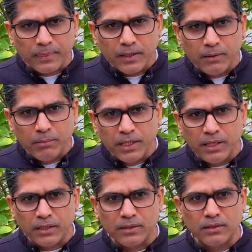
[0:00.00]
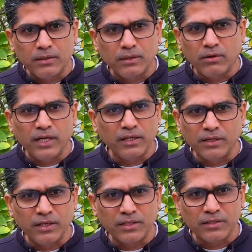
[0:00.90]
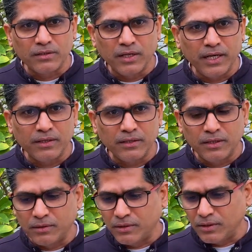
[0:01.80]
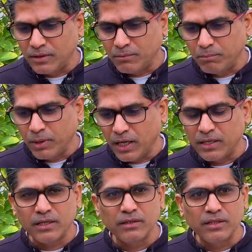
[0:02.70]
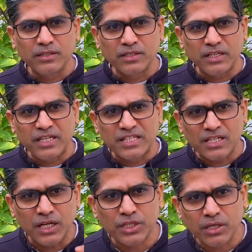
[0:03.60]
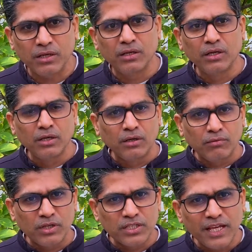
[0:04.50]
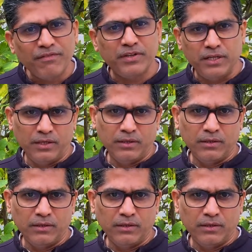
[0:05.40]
immediate rent increase, right? But this is essential for the safety